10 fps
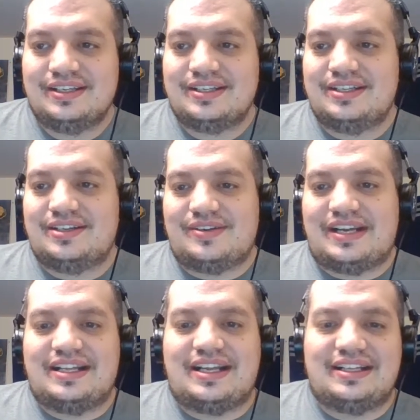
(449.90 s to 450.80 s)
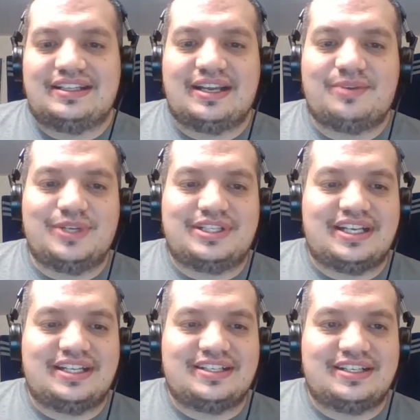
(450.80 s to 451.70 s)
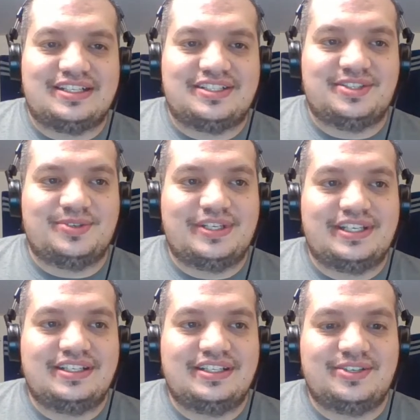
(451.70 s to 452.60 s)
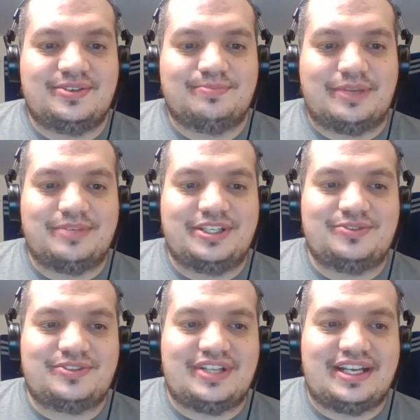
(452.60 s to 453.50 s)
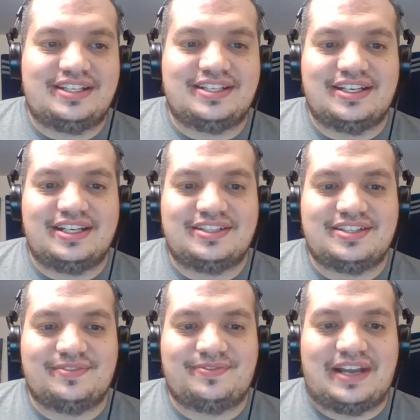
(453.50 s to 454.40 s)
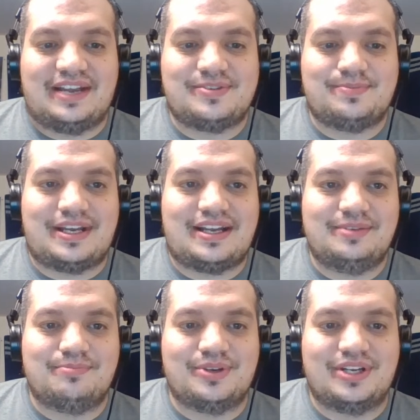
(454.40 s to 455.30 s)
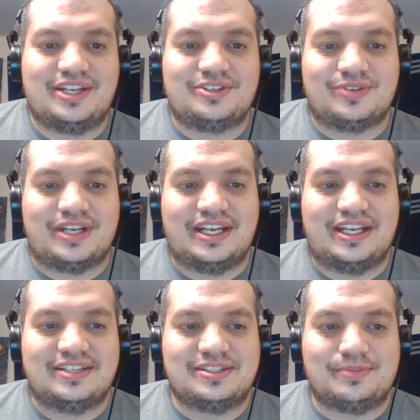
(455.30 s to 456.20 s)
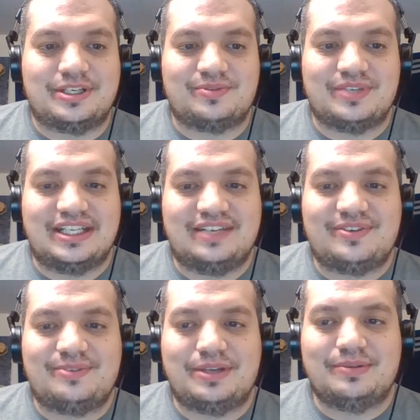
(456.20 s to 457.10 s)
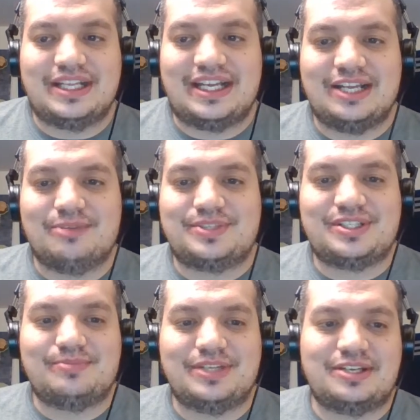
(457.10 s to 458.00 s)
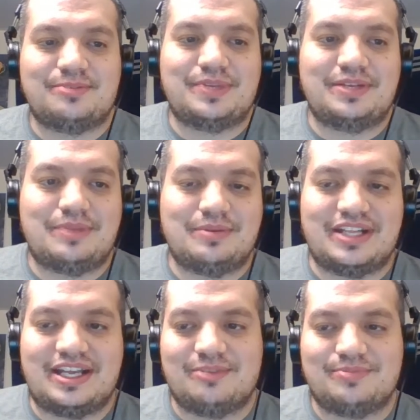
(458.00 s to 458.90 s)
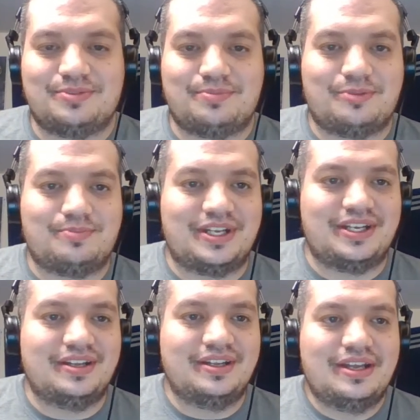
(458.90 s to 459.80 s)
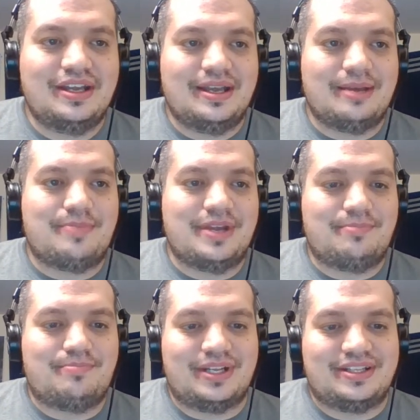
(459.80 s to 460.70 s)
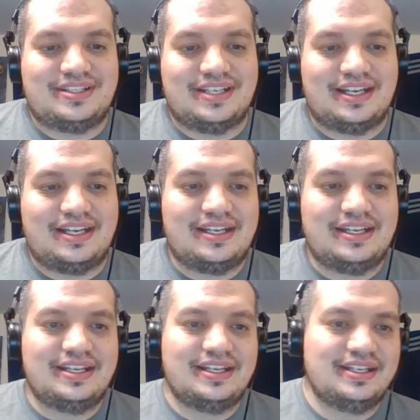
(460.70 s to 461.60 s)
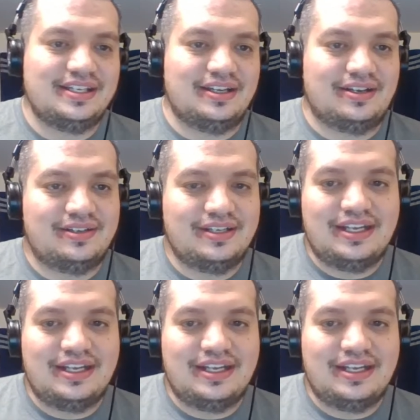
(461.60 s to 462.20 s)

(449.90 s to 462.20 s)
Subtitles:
you know, I like what Dane Dunning's doing. You know, maybe you slide Dunning to the five spot and put Andrew Haney as a middle reliever. Maybe that helps them a little bit. Maybe that helps the bullpen a bit. But, you know,